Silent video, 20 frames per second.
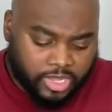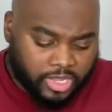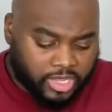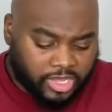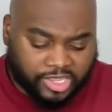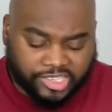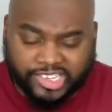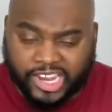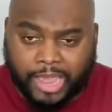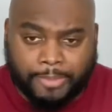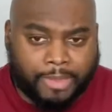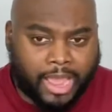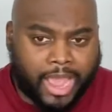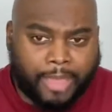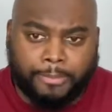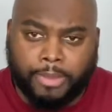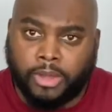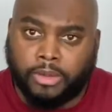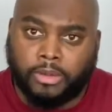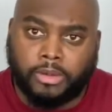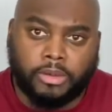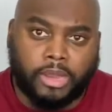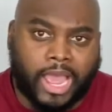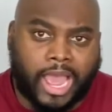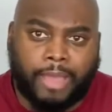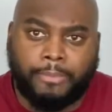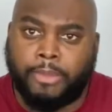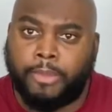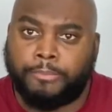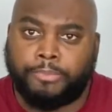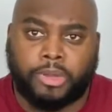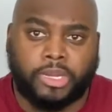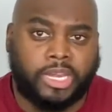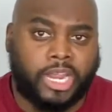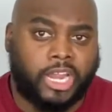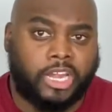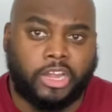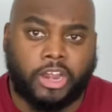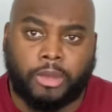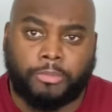because I've been putting
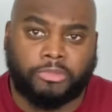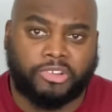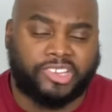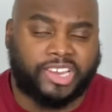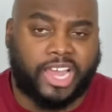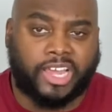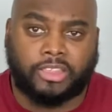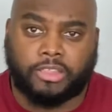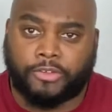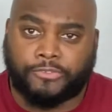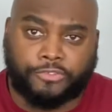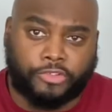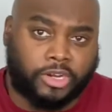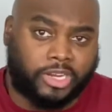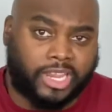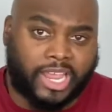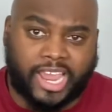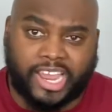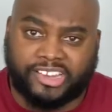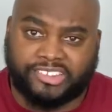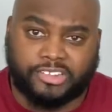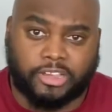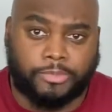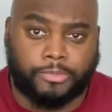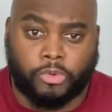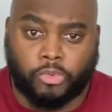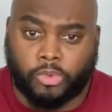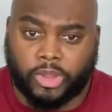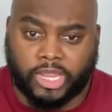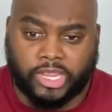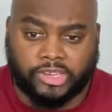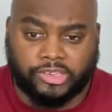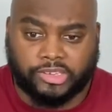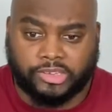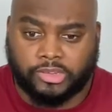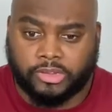their numbers out there for the last couple weeks.